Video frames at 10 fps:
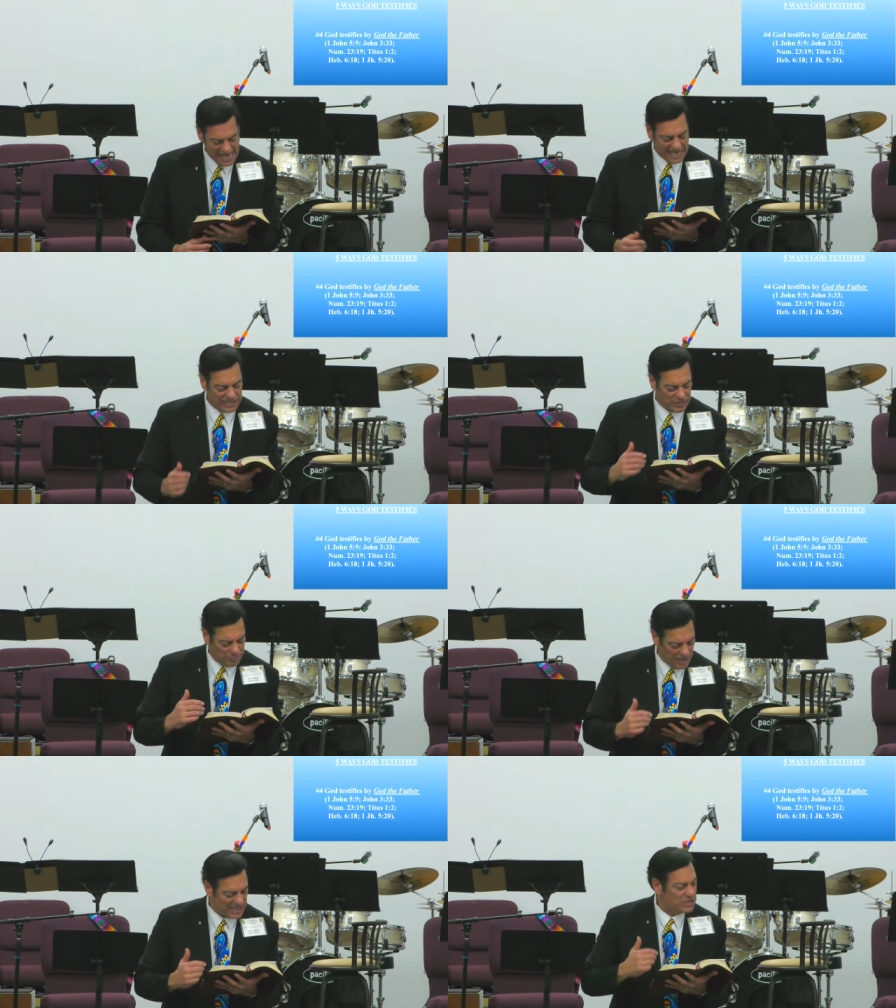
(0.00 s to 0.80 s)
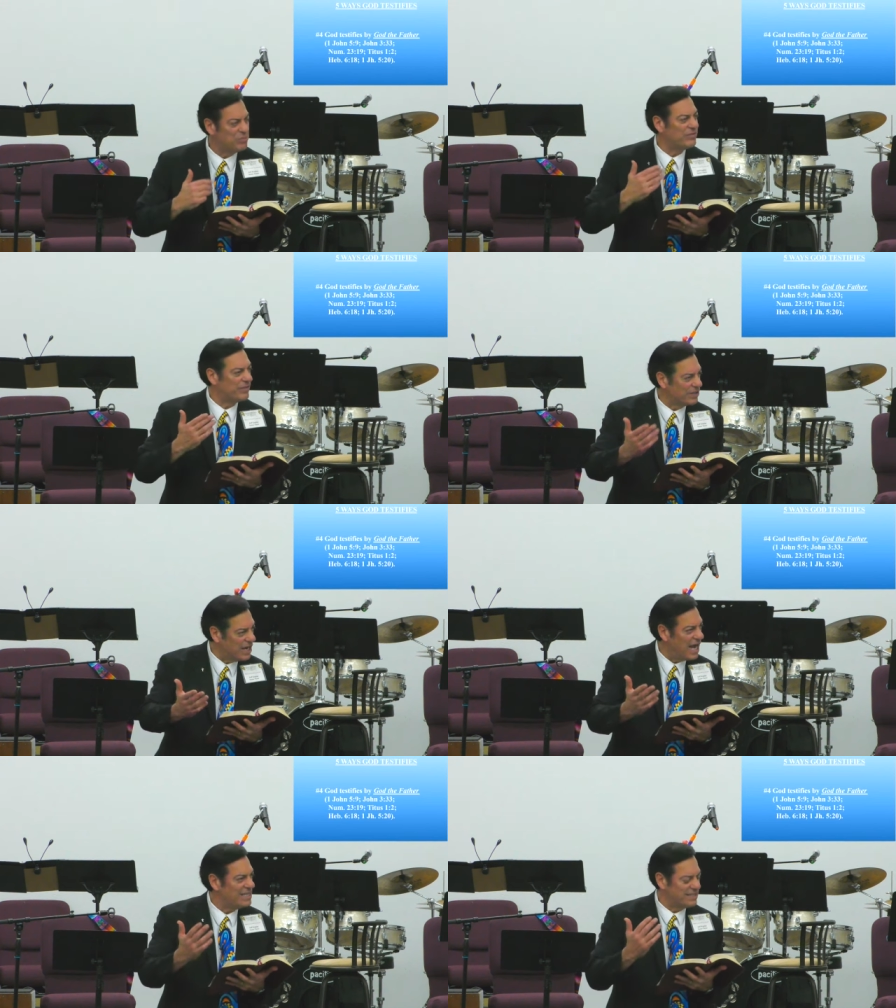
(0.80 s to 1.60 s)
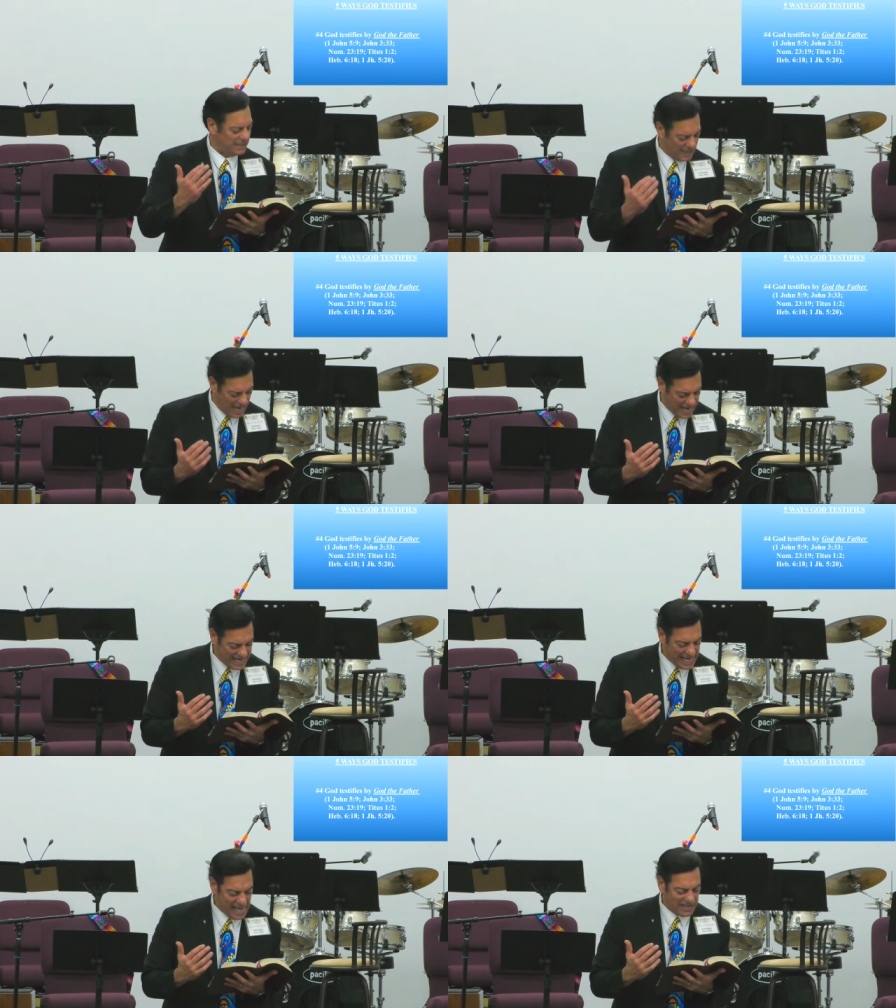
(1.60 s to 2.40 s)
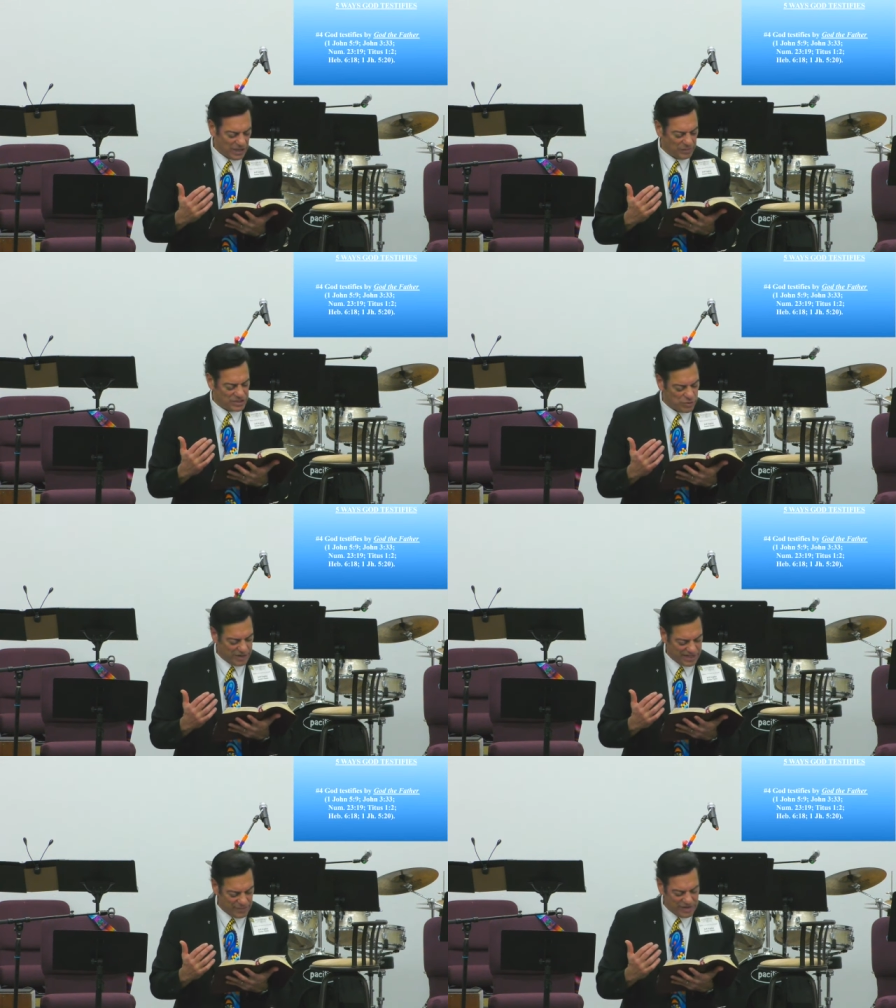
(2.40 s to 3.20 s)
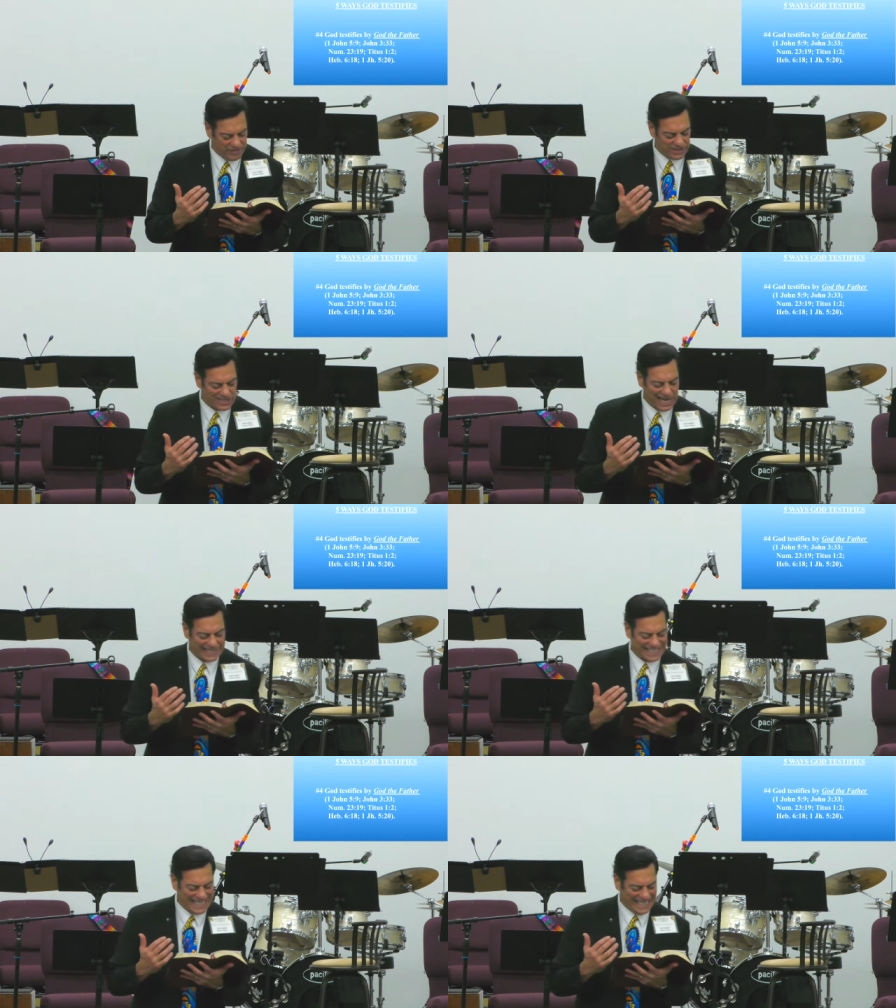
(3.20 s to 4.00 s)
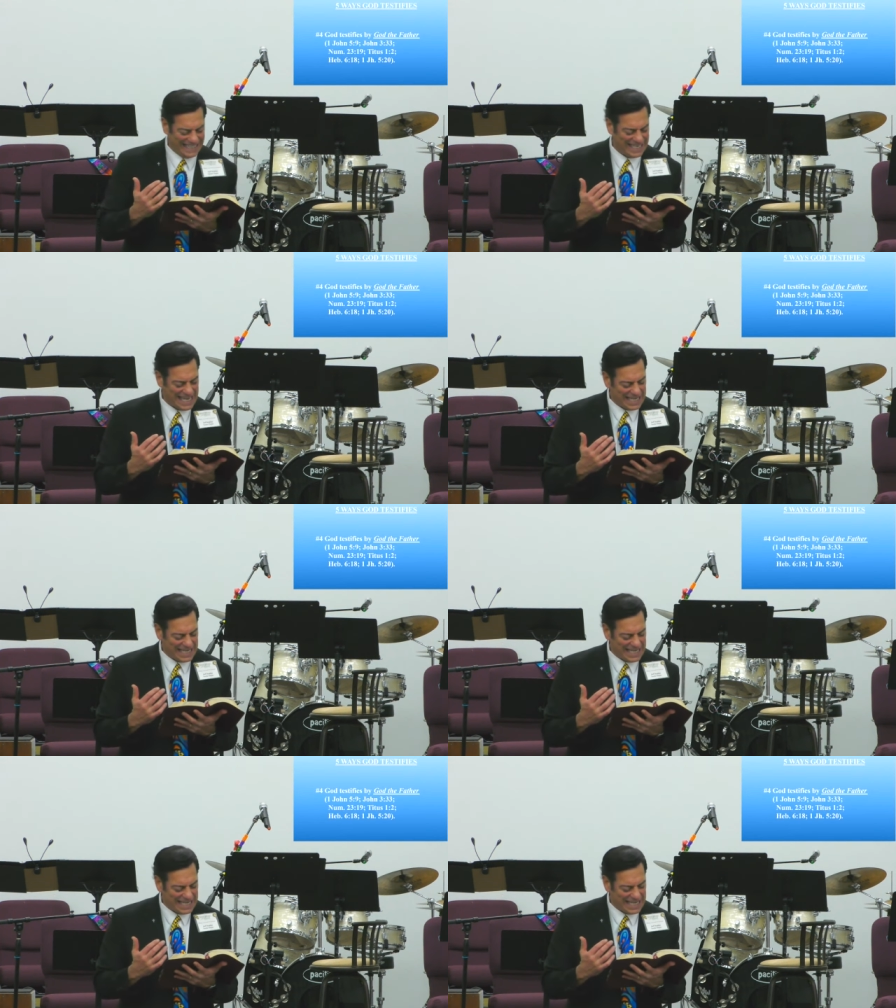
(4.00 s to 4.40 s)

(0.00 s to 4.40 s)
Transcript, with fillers: It's impossible for God to lie. Numbers 23, verse 19.